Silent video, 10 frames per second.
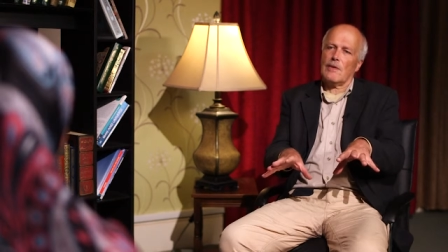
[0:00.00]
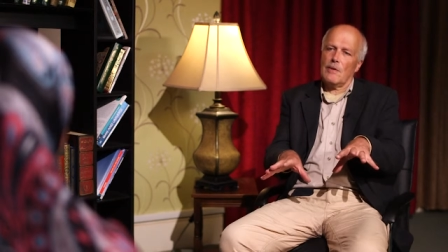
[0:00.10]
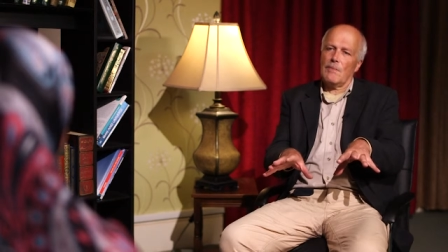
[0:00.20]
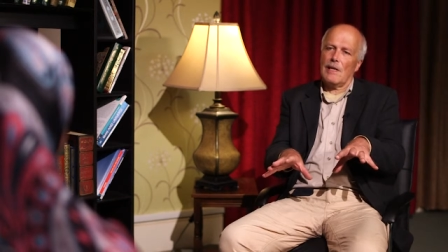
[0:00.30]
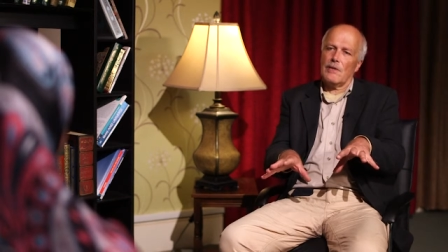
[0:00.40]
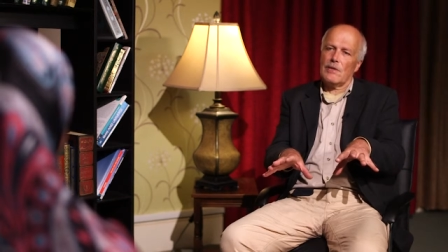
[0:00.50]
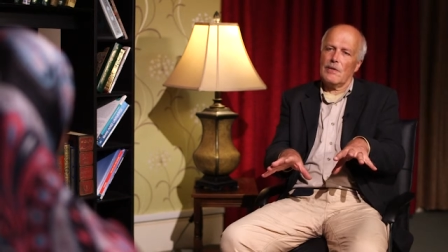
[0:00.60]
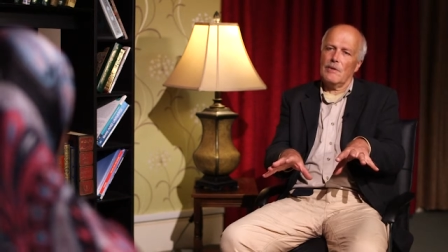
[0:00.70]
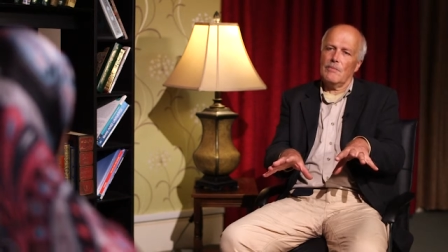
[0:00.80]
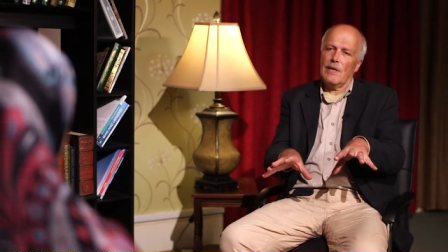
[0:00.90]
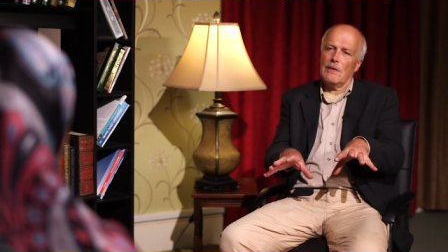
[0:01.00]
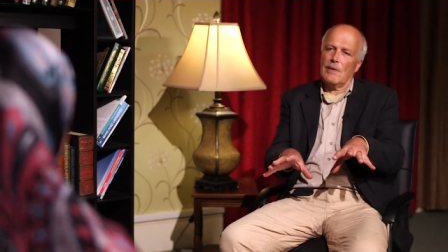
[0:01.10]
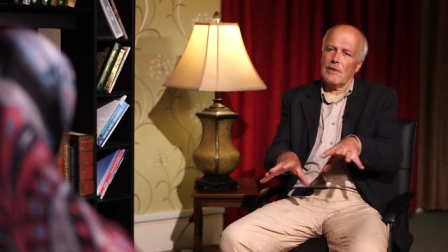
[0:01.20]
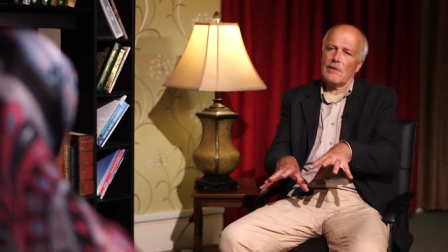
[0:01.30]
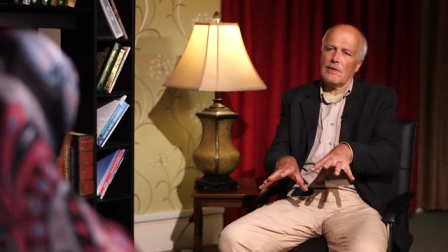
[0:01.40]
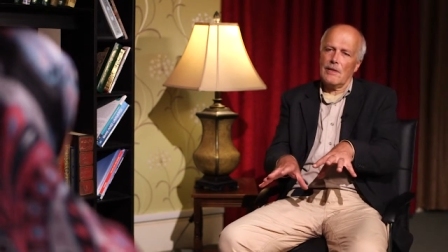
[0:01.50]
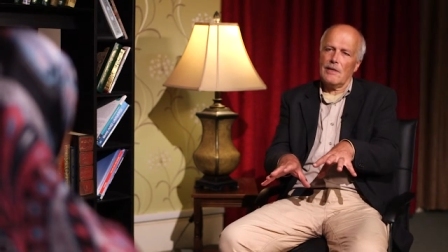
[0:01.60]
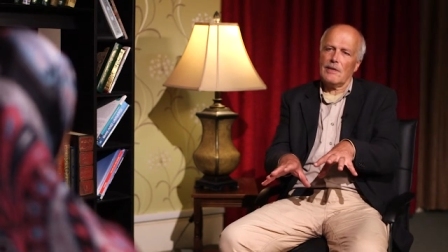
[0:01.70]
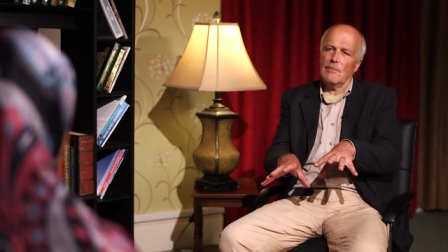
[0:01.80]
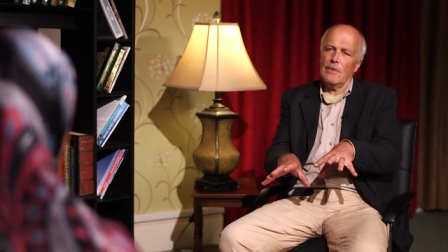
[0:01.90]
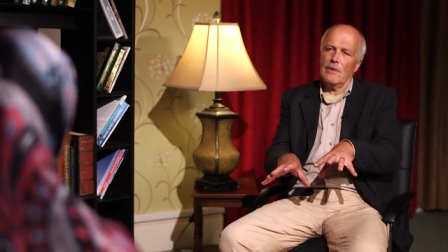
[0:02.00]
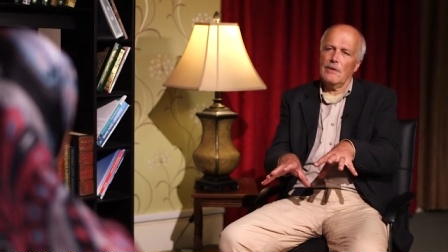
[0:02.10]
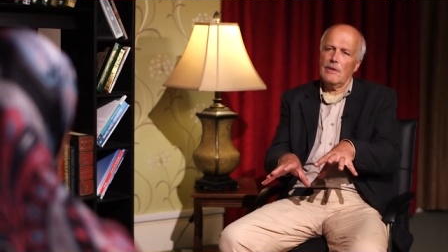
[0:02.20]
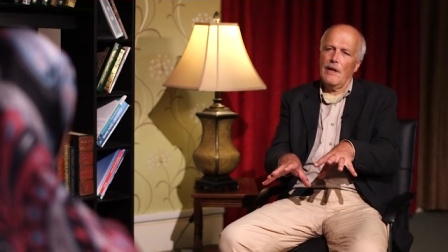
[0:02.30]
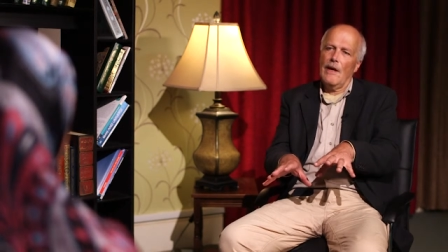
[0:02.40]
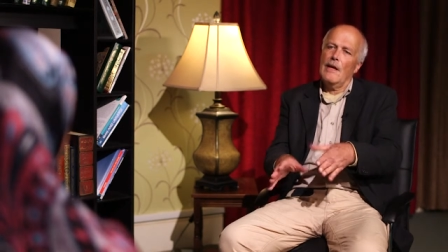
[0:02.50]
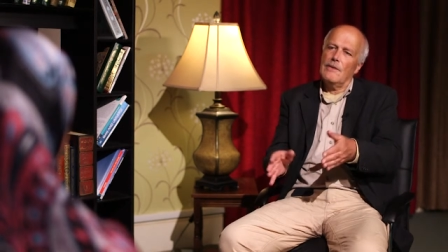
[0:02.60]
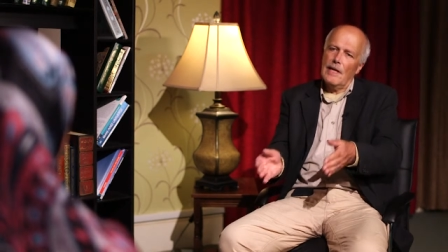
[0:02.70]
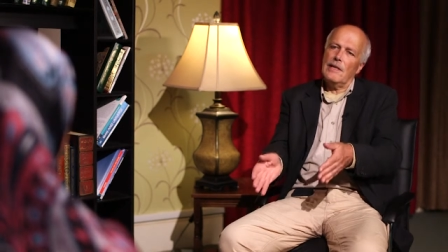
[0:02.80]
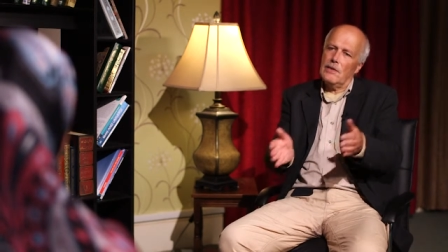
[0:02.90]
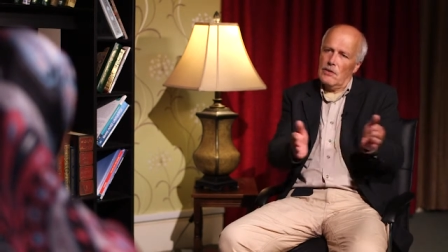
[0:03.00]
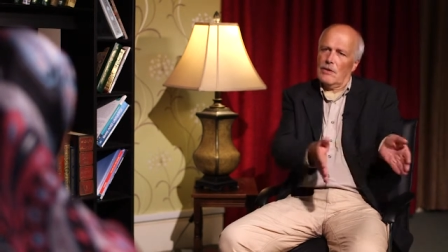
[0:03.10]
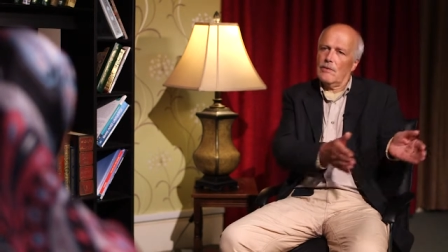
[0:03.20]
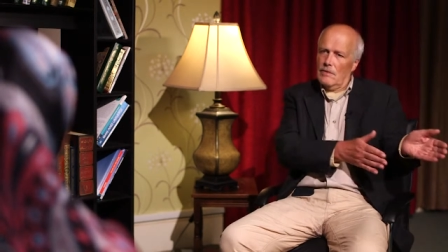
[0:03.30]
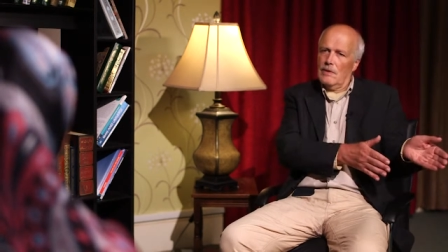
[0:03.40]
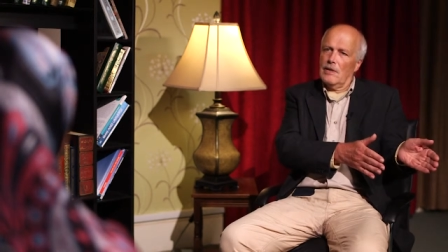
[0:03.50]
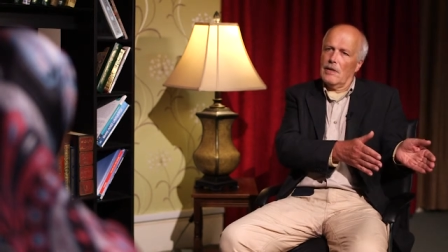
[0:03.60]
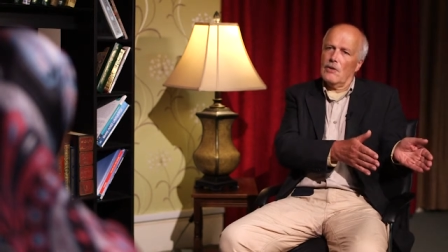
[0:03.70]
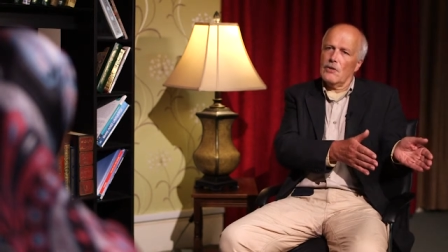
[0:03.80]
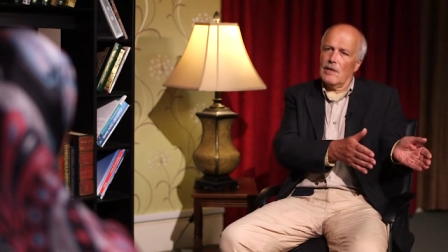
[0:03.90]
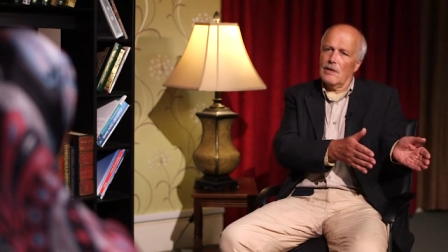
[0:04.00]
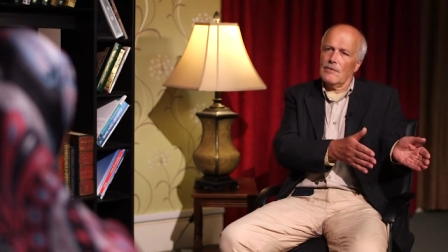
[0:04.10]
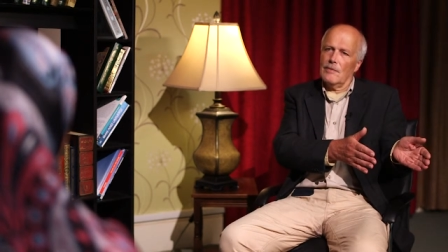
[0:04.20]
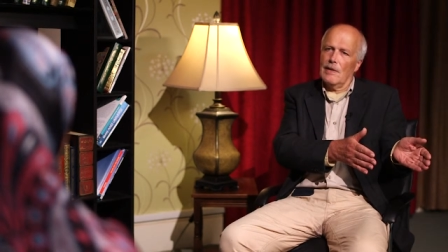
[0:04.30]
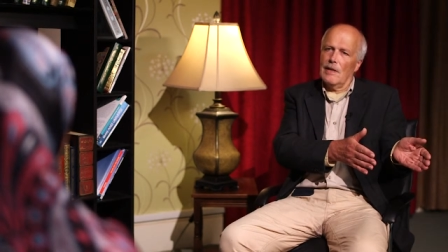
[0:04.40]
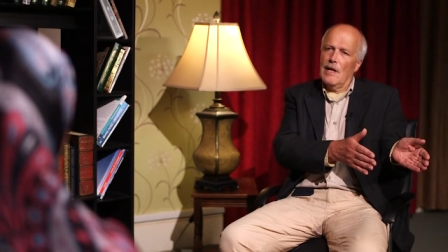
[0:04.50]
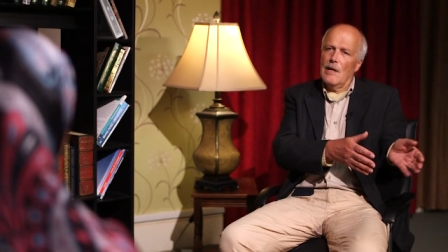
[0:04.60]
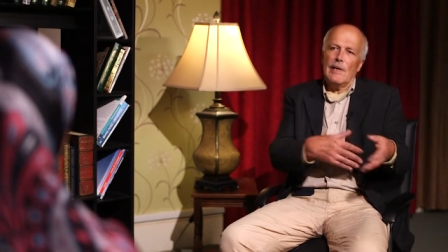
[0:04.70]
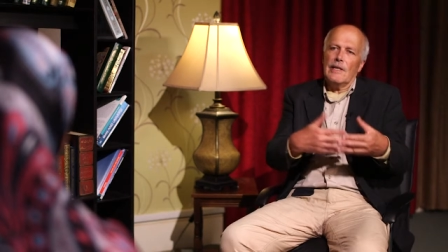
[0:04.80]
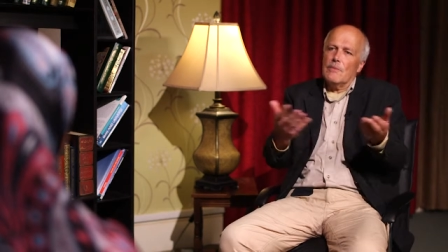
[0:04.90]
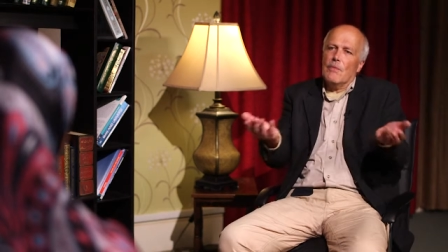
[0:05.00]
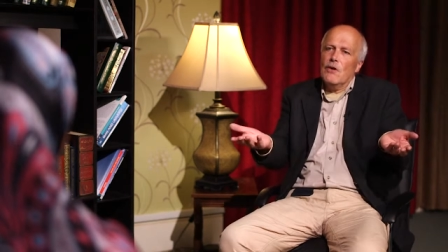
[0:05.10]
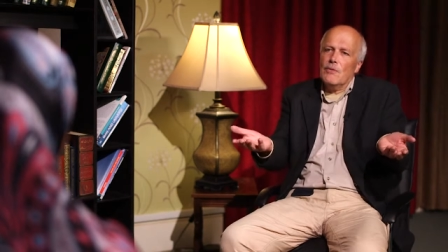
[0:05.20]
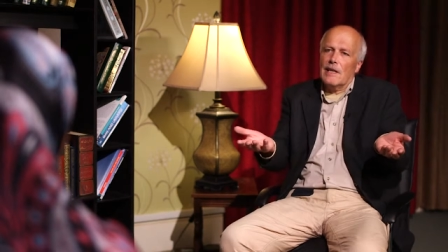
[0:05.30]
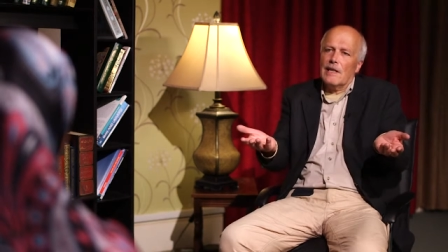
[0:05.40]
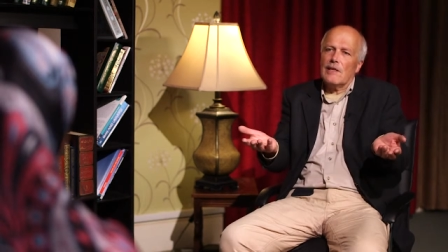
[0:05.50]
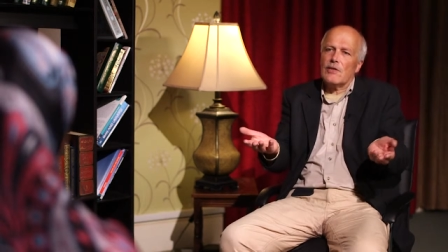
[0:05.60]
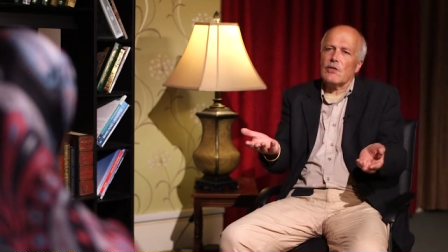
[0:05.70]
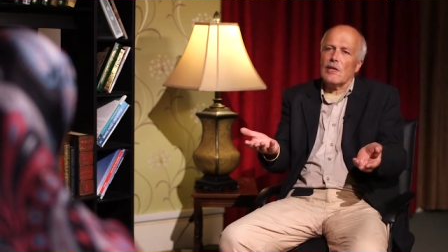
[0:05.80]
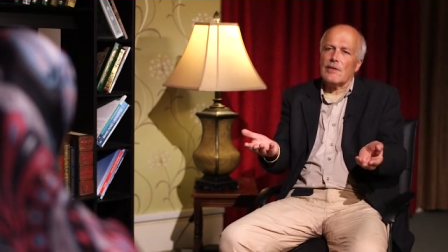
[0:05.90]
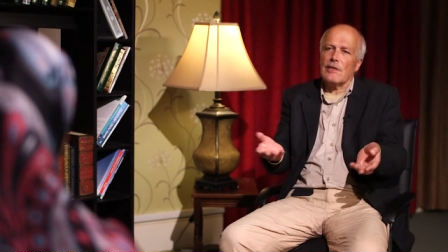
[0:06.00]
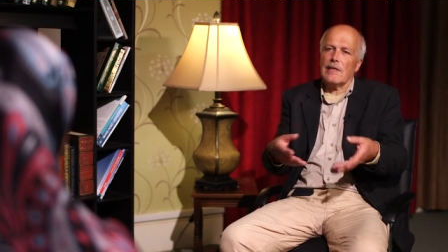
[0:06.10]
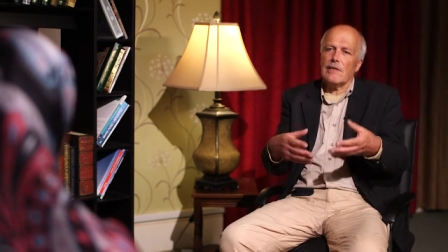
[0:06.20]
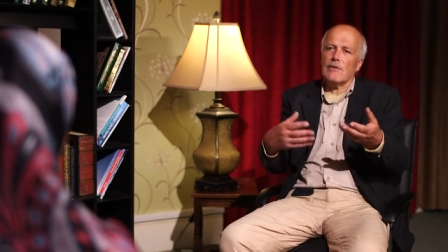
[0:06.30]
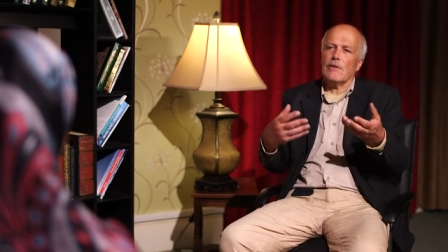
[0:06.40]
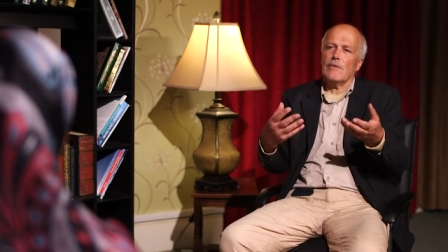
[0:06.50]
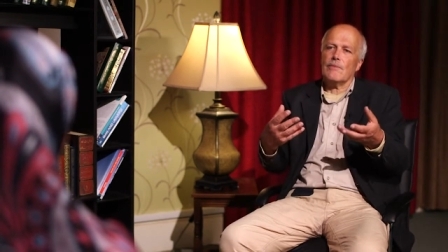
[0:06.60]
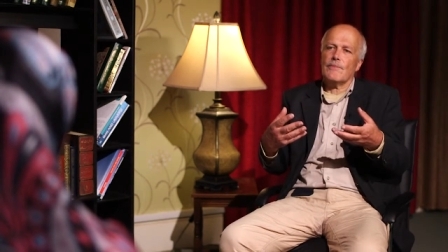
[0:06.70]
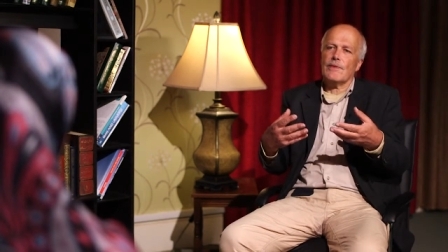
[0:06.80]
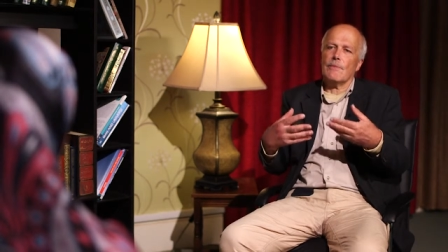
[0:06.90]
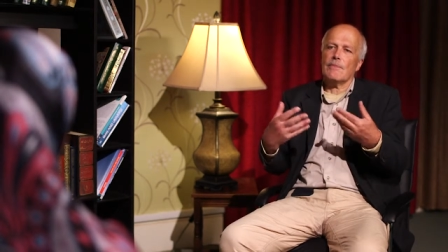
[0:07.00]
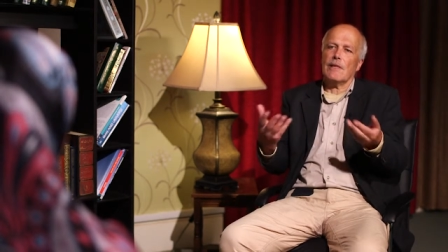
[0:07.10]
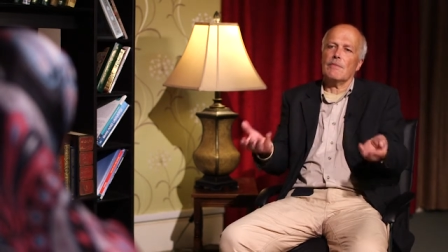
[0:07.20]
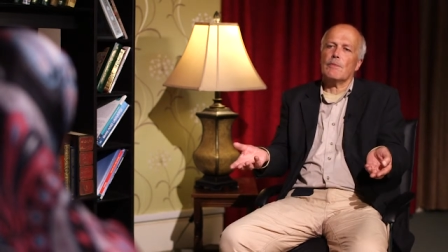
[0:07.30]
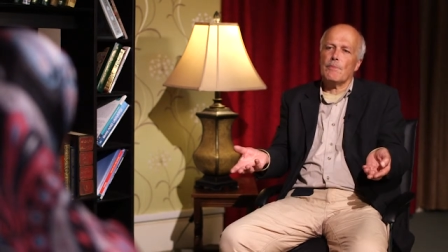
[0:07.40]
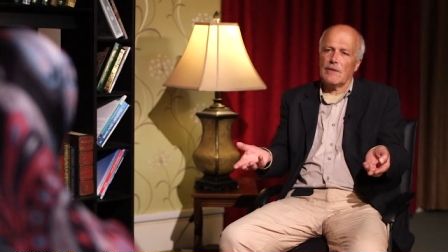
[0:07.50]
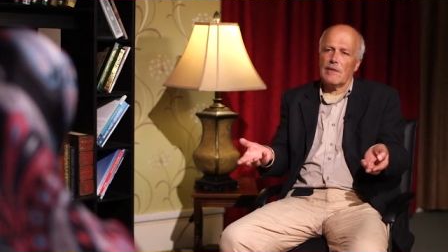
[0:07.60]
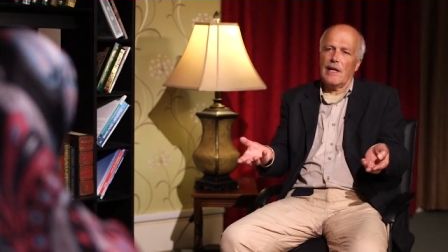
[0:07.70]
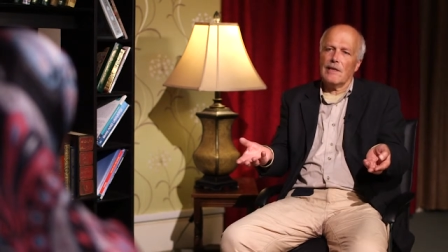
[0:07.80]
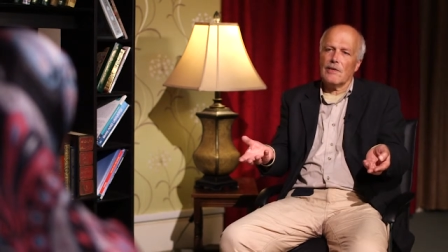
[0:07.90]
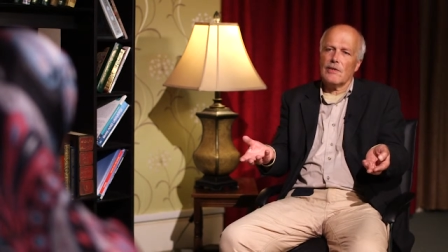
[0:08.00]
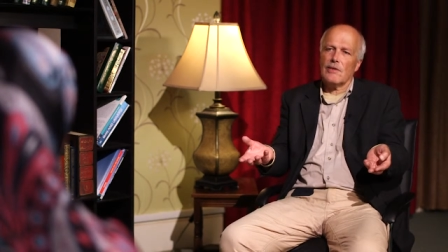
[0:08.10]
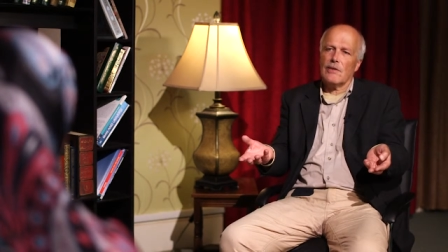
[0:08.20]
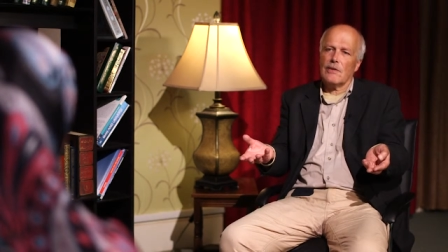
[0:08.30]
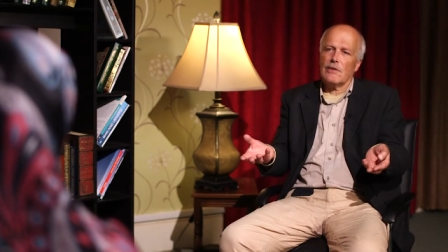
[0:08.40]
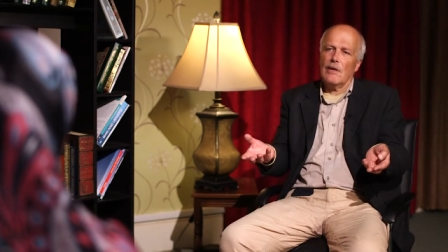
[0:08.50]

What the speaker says: of the Palestinian people as a starting point, then you can negotiate from there. But at the moment, it's just that Israel sometimes pretends that